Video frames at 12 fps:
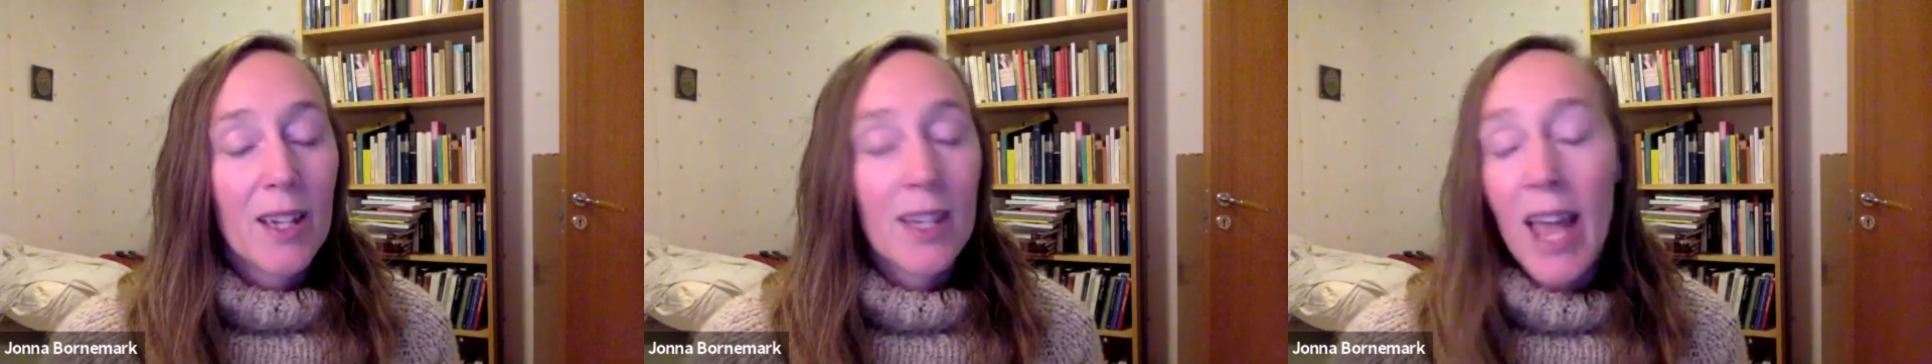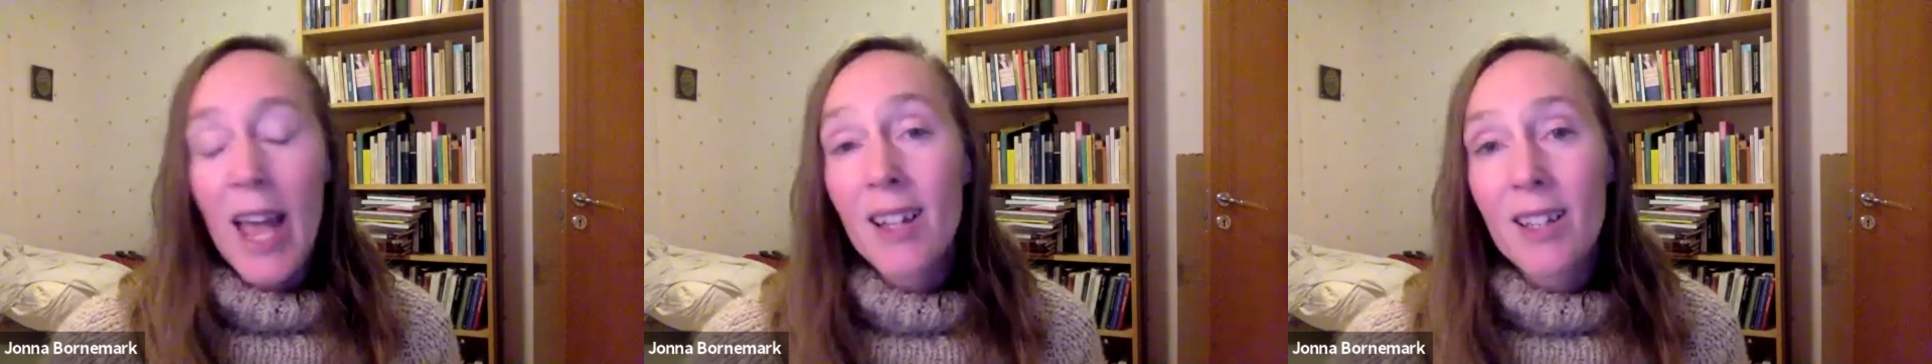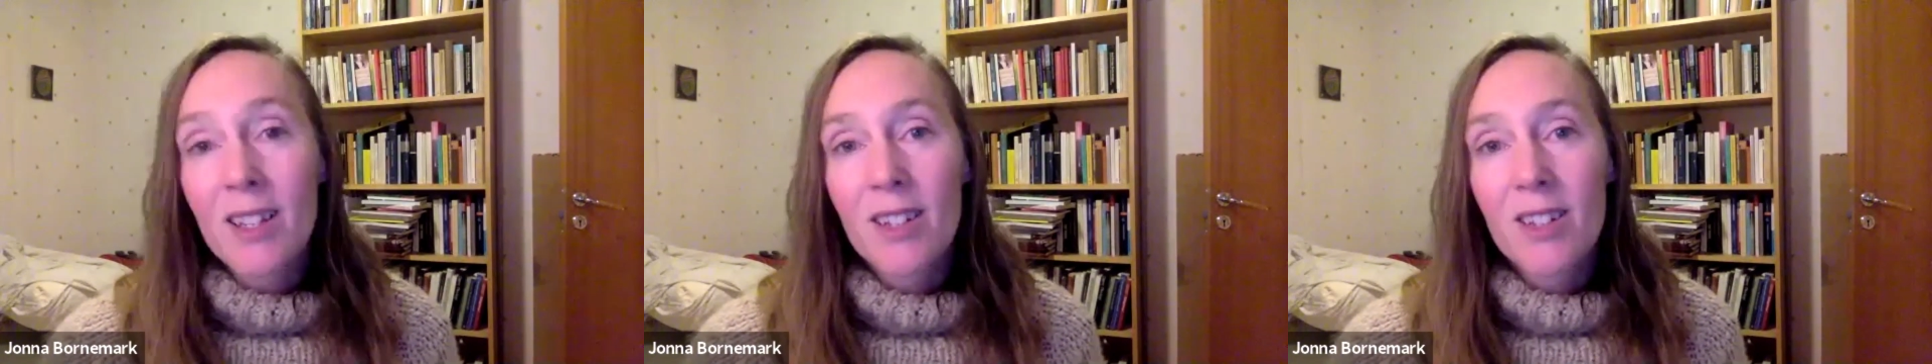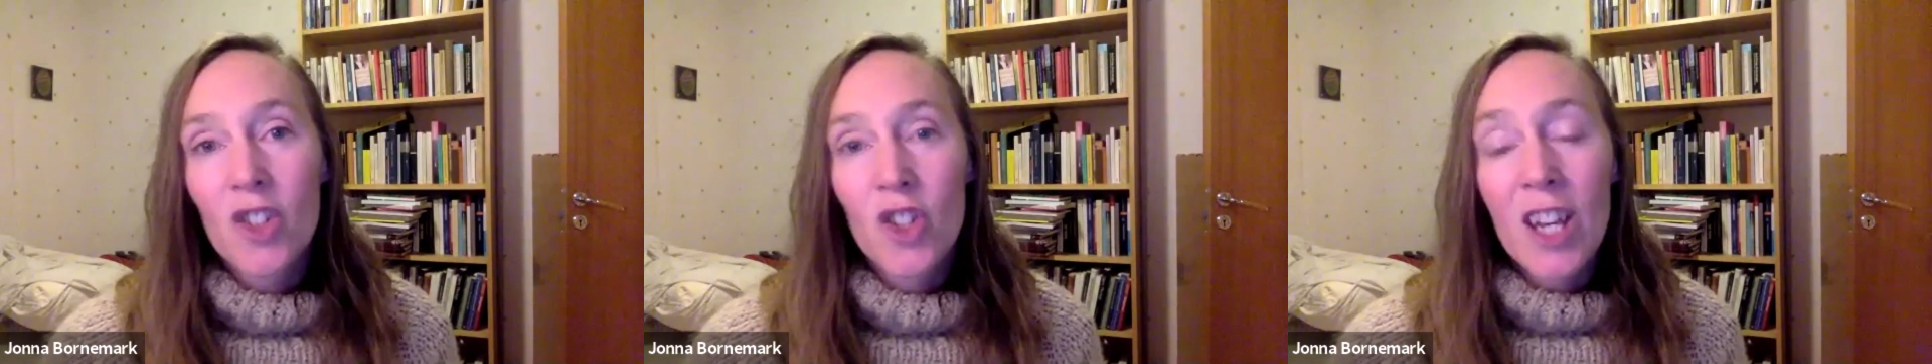can
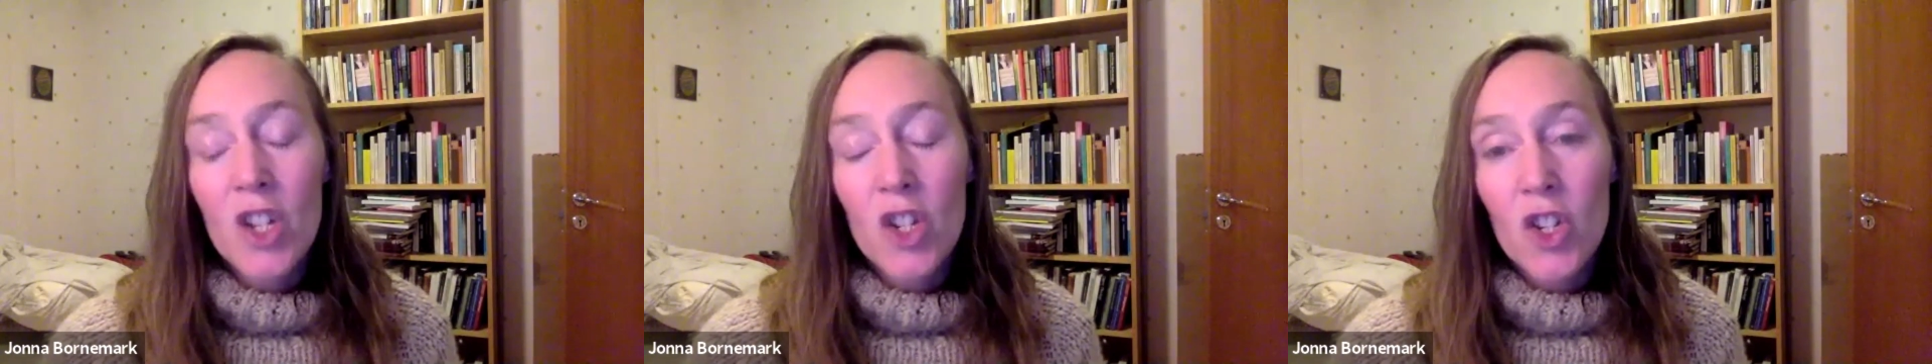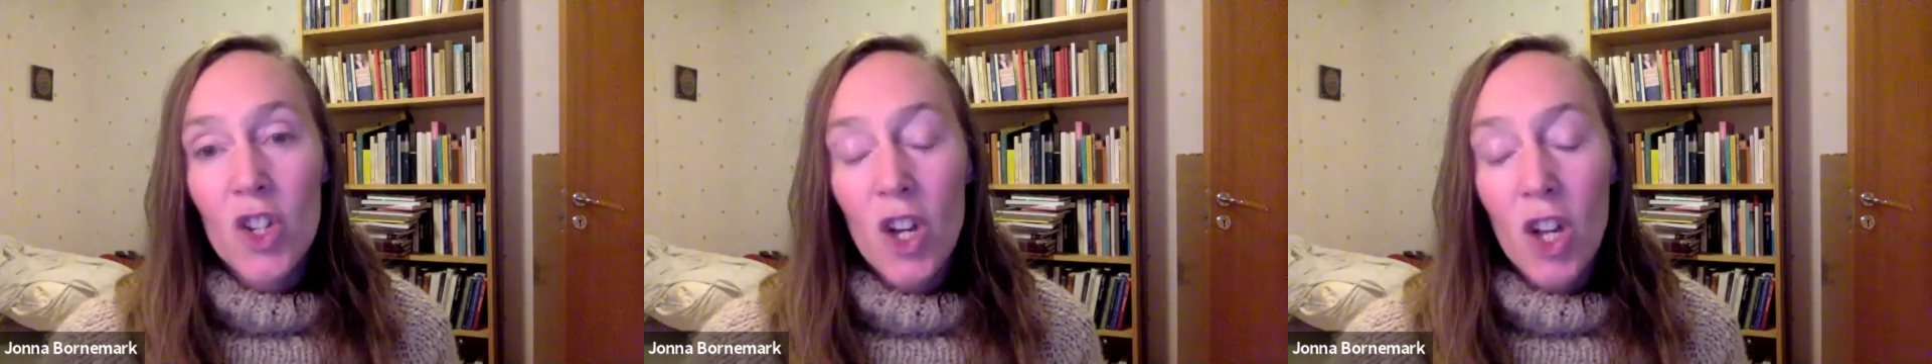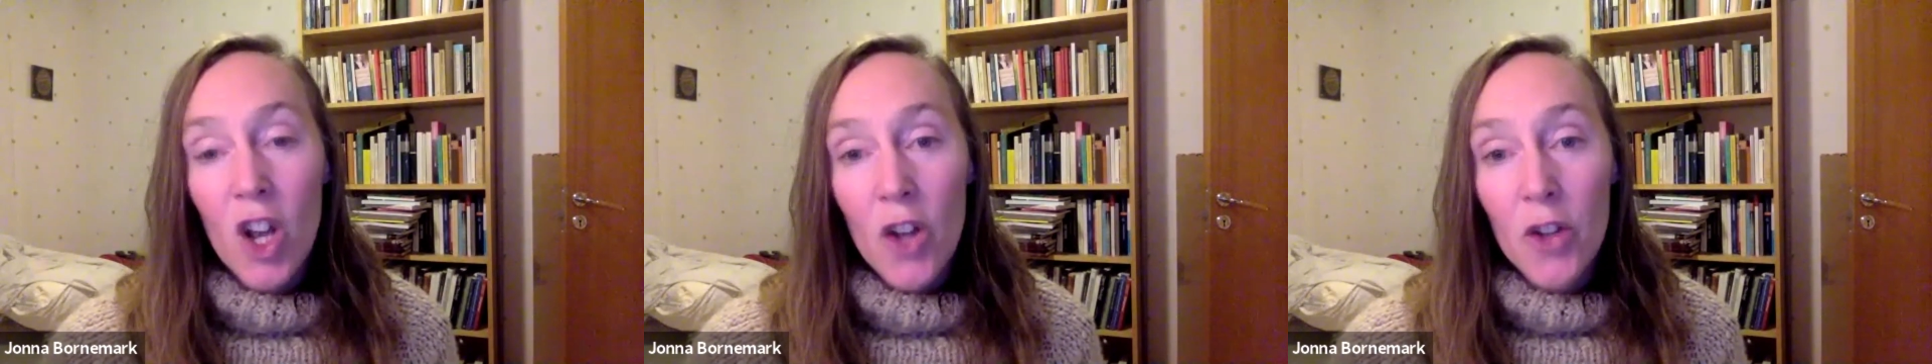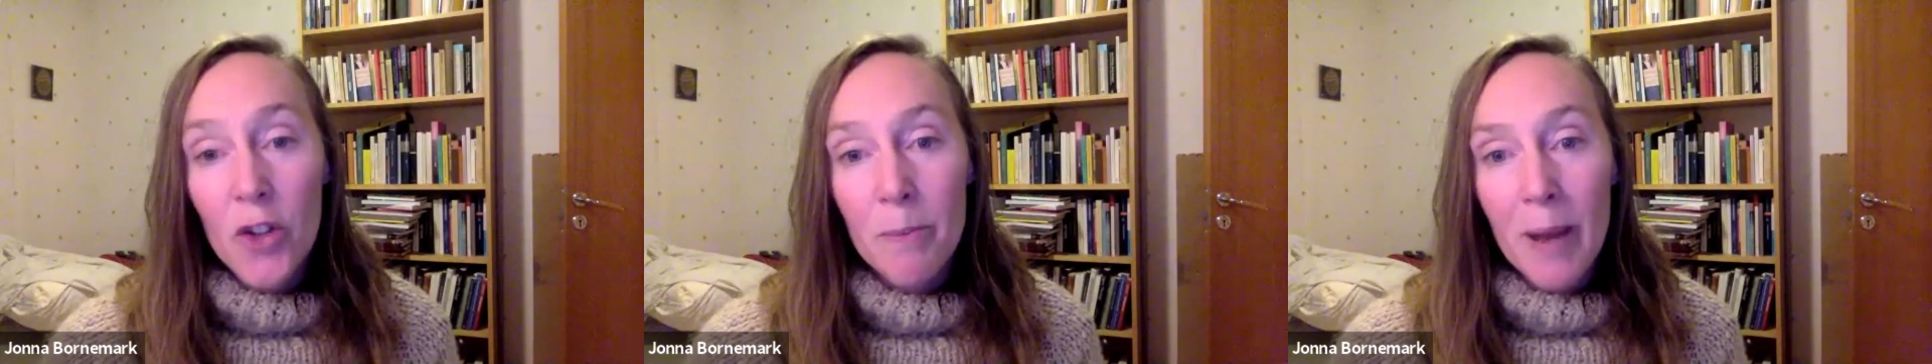change a lot